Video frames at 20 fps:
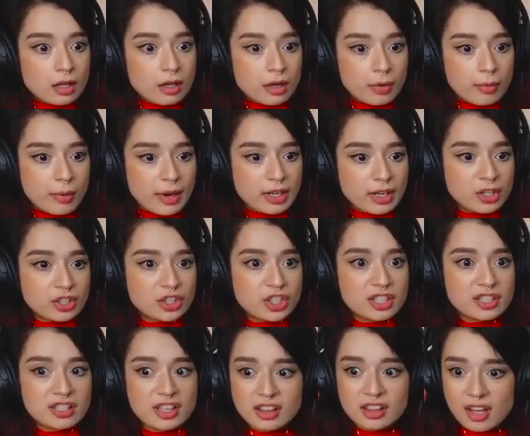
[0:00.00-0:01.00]
Oh my gosh, he's
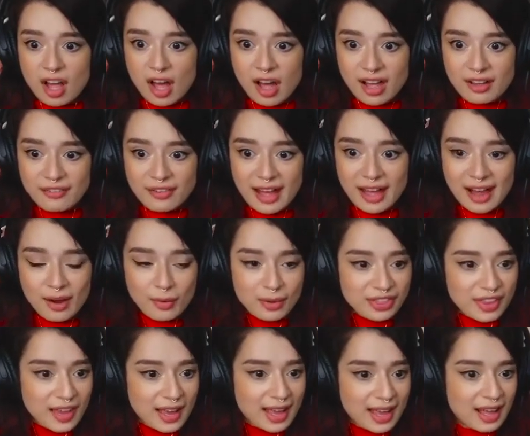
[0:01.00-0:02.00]
alive? How the
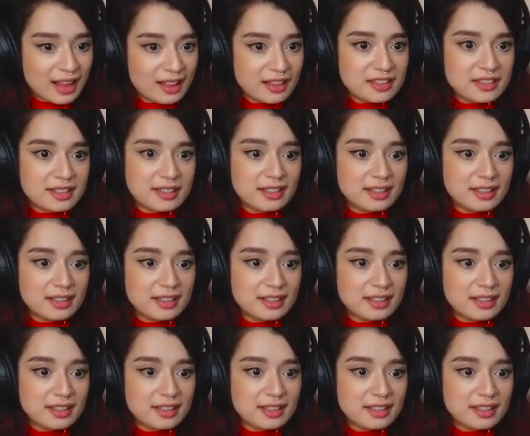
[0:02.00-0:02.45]
hell is he